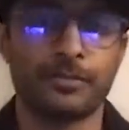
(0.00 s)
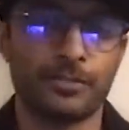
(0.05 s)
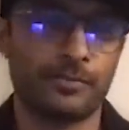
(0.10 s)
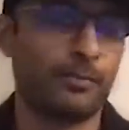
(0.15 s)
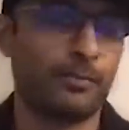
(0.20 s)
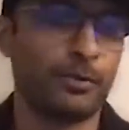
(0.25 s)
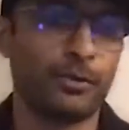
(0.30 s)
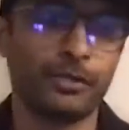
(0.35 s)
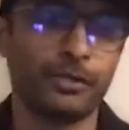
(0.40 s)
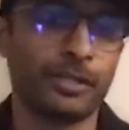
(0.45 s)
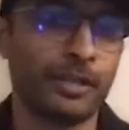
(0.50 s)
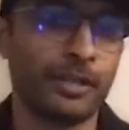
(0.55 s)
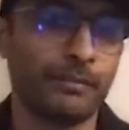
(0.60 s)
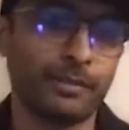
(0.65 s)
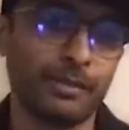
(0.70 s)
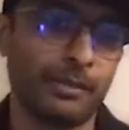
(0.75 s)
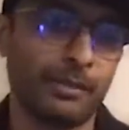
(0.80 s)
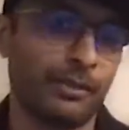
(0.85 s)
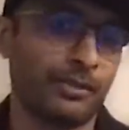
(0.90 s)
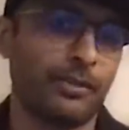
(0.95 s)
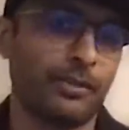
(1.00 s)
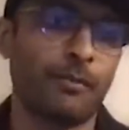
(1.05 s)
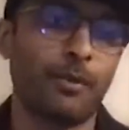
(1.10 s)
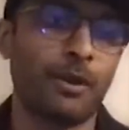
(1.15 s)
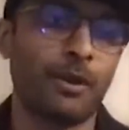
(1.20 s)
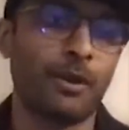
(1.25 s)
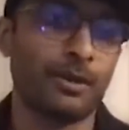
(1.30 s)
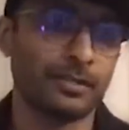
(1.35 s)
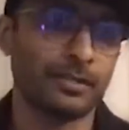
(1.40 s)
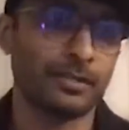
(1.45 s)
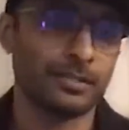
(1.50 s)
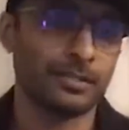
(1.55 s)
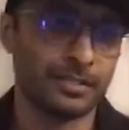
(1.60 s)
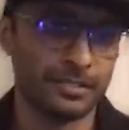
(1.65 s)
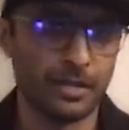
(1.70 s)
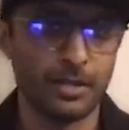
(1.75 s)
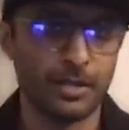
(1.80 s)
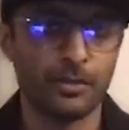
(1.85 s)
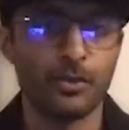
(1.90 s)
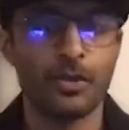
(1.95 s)
just put a label on your bottles.
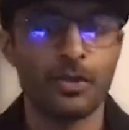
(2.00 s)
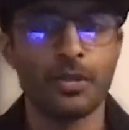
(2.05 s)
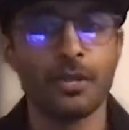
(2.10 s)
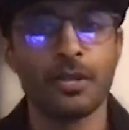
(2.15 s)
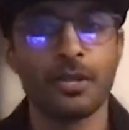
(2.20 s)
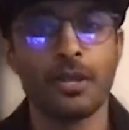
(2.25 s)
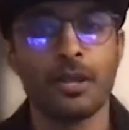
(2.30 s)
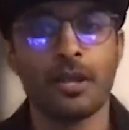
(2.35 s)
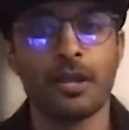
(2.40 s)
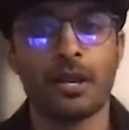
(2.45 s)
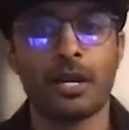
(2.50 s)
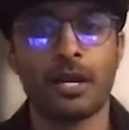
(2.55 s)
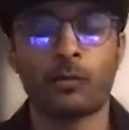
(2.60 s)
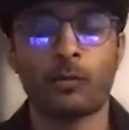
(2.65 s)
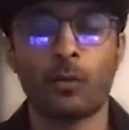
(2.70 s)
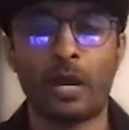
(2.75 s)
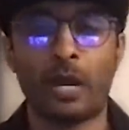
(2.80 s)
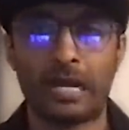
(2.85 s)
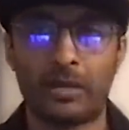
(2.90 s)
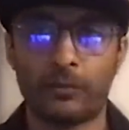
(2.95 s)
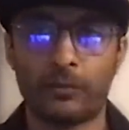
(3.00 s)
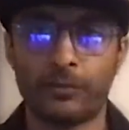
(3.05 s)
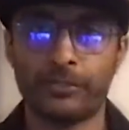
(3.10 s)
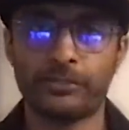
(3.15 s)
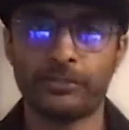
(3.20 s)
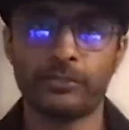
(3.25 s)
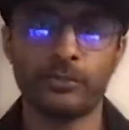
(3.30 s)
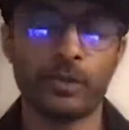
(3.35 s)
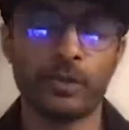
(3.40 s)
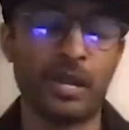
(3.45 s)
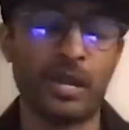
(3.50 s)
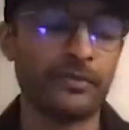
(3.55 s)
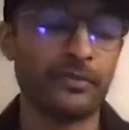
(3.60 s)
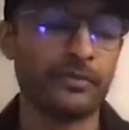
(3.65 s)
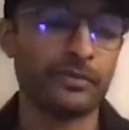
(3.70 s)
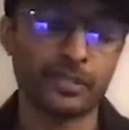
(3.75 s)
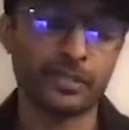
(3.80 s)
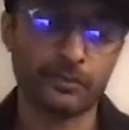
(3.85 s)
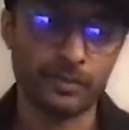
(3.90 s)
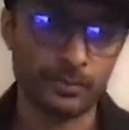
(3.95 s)
No. At WOW, we do
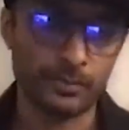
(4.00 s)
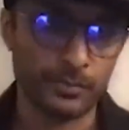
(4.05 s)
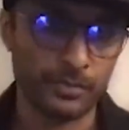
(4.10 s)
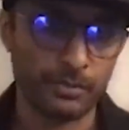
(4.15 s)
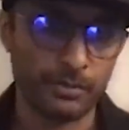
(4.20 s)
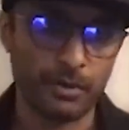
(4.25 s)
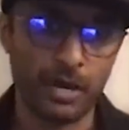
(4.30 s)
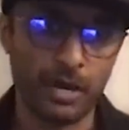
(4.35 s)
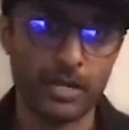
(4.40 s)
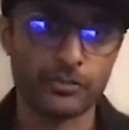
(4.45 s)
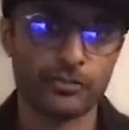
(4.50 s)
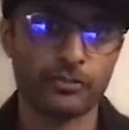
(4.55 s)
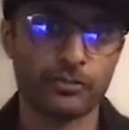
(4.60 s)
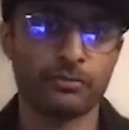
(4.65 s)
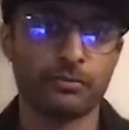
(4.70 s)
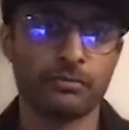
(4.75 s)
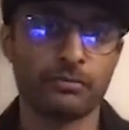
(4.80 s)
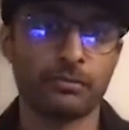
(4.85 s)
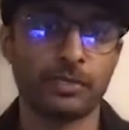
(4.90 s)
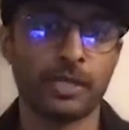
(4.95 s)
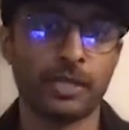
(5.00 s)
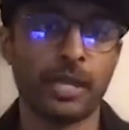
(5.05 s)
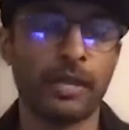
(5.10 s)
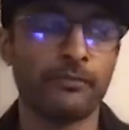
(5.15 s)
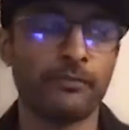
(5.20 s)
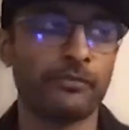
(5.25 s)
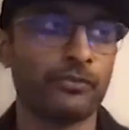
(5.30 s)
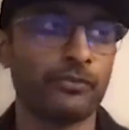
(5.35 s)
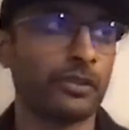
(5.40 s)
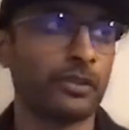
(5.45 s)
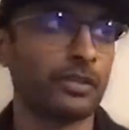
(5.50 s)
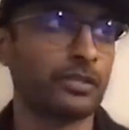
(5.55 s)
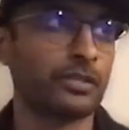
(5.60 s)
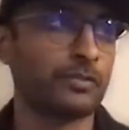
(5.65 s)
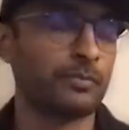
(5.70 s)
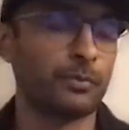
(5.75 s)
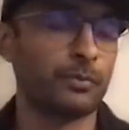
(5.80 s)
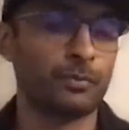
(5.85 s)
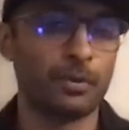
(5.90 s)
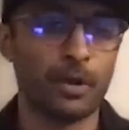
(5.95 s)
everything from scratch everything
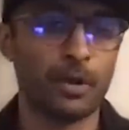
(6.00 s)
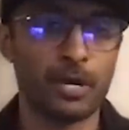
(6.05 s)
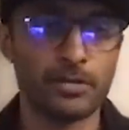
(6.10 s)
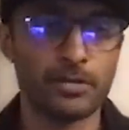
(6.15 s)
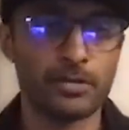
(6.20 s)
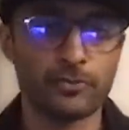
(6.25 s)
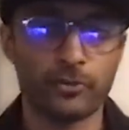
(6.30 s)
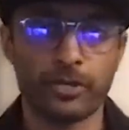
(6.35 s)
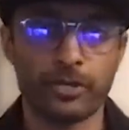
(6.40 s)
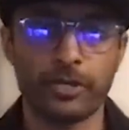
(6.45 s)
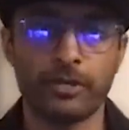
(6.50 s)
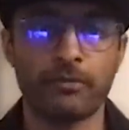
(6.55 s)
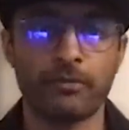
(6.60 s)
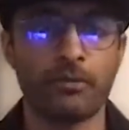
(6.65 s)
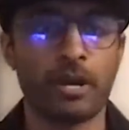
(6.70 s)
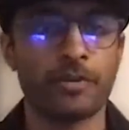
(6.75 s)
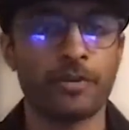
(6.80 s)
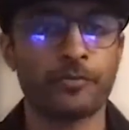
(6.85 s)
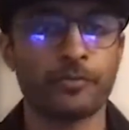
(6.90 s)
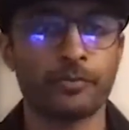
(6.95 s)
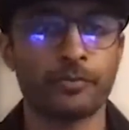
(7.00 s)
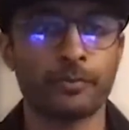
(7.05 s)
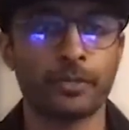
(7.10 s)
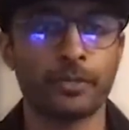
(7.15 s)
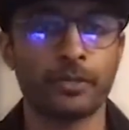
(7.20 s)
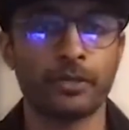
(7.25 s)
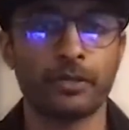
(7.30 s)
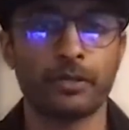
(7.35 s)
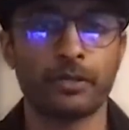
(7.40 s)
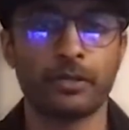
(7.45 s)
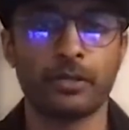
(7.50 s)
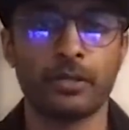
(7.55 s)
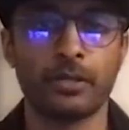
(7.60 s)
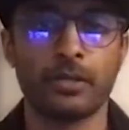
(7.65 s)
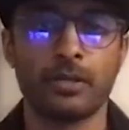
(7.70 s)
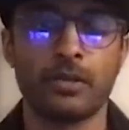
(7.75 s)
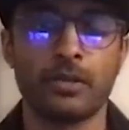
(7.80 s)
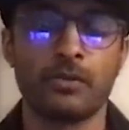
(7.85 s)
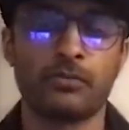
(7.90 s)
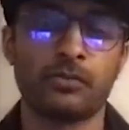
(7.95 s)
is proprietary right from the
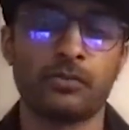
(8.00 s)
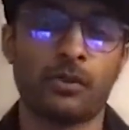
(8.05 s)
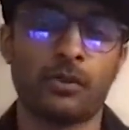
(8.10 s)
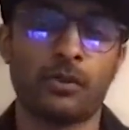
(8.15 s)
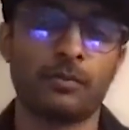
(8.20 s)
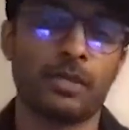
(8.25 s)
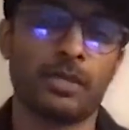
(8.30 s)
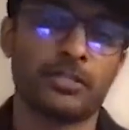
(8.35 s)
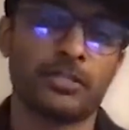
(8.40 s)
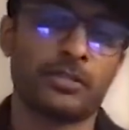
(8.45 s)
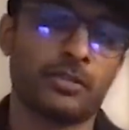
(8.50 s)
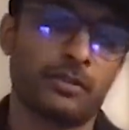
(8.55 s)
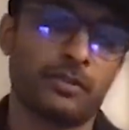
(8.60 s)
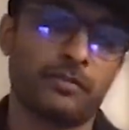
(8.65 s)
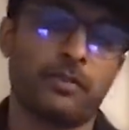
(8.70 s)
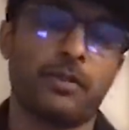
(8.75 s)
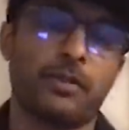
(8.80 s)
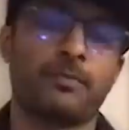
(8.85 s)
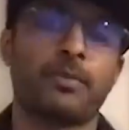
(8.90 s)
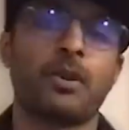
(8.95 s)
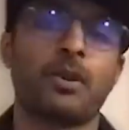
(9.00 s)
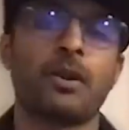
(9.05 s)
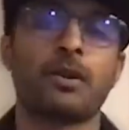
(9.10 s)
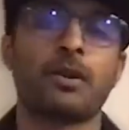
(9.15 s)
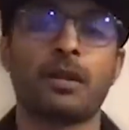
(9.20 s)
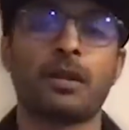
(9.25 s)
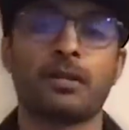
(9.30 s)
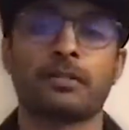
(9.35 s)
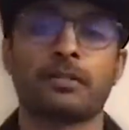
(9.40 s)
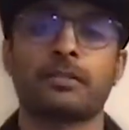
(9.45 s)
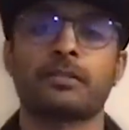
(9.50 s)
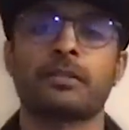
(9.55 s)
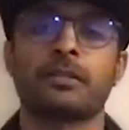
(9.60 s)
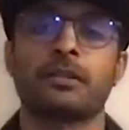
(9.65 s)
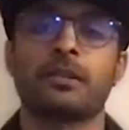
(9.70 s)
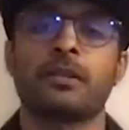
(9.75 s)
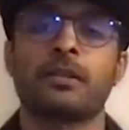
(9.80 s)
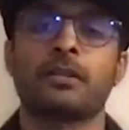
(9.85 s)
formulation of our products,